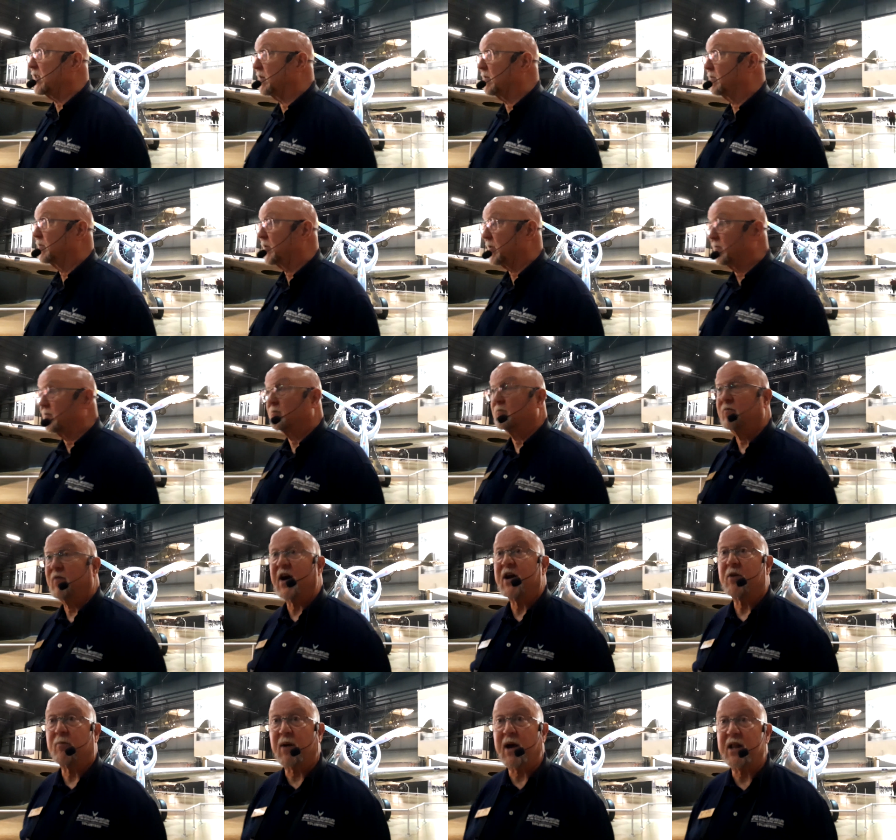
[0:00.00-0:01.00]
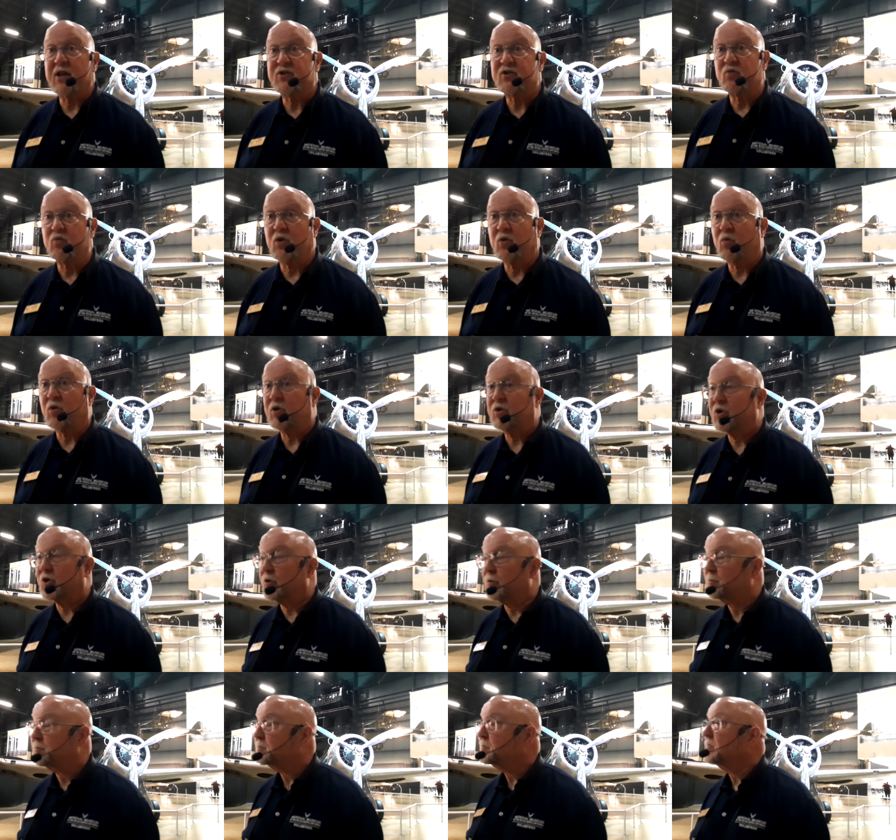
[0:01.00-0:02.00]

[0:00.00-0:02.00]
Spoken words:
the fighter pilots in World War II.